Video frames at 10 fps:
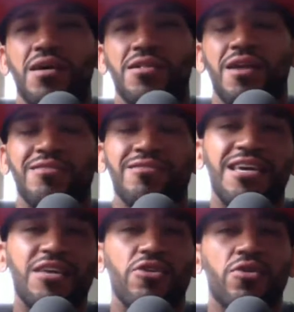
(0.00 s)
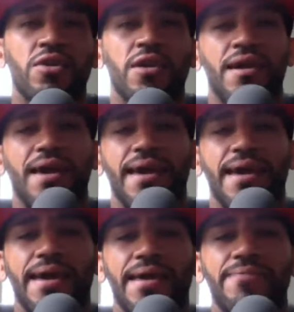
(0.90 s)
a leader
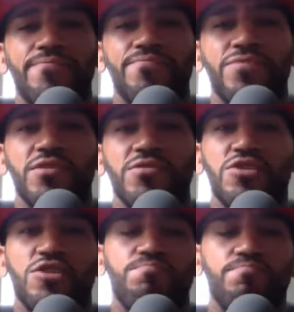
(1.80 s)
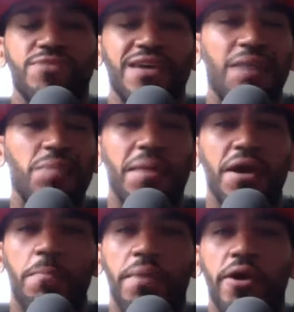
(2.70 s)
and the MMA
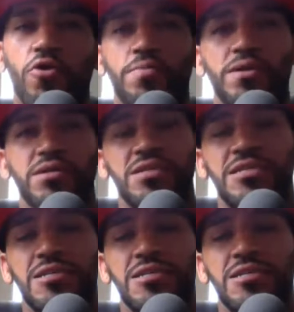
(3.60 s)
apparel business?